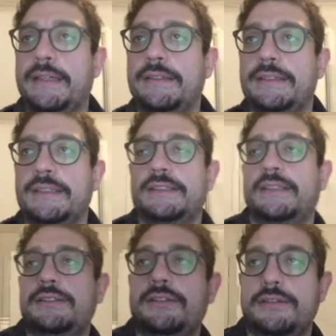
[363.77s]
Just
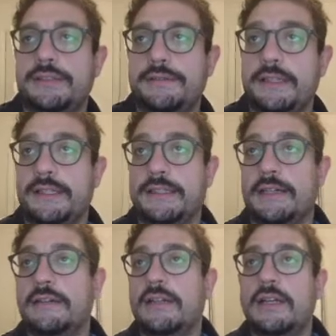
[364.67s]
slows everything down.
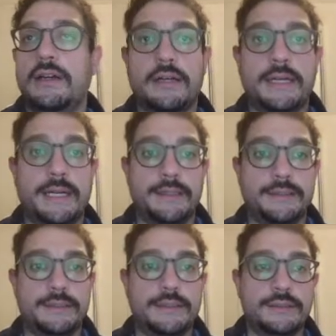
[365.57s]
Okay,
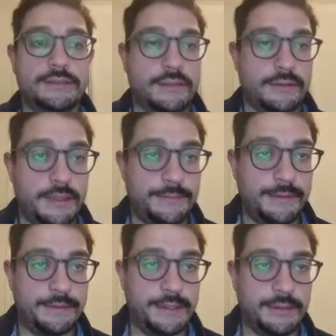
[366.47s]
so if
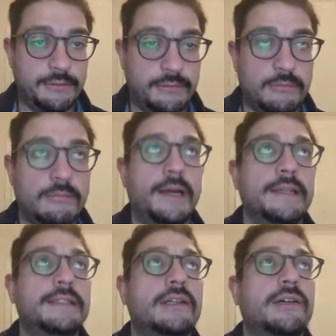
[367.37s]
everything went
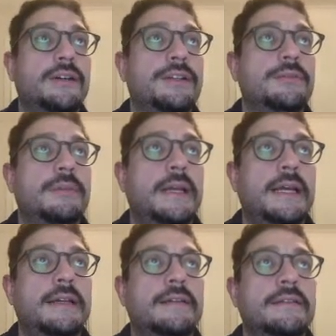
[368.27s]
according to
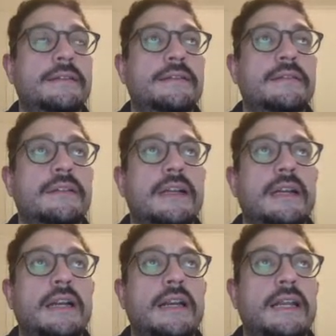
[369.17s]
plan,
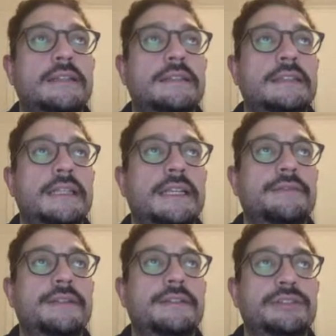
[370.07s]
let's see if
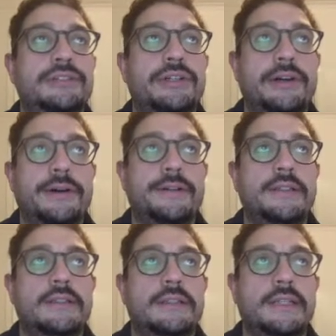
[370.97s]
there is code
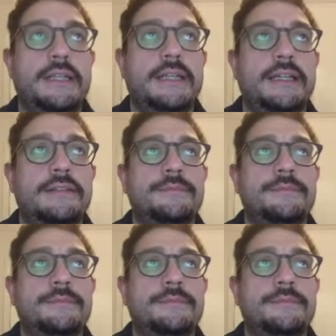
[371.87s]
here.